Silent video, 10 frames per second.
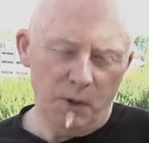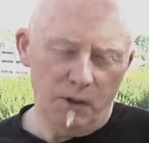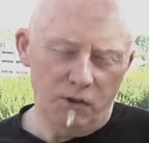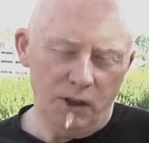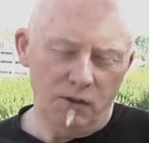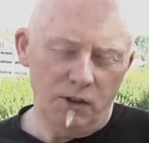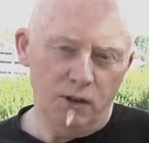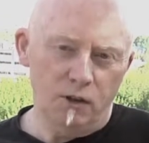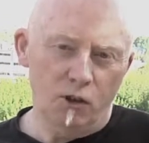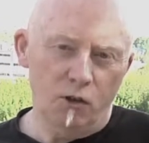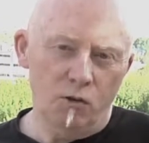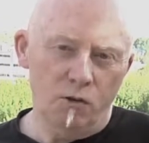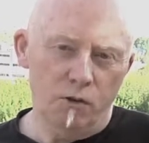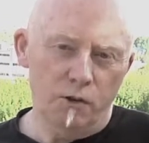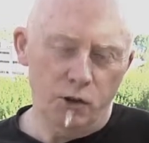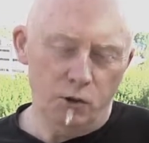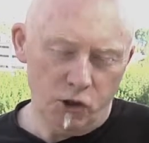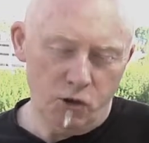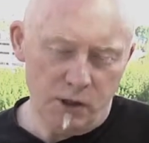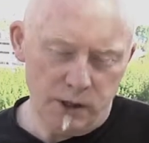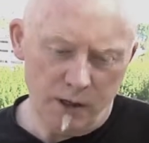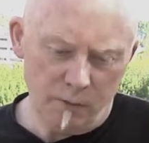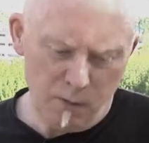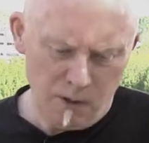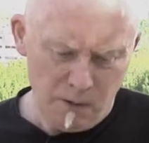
because everything is so short term.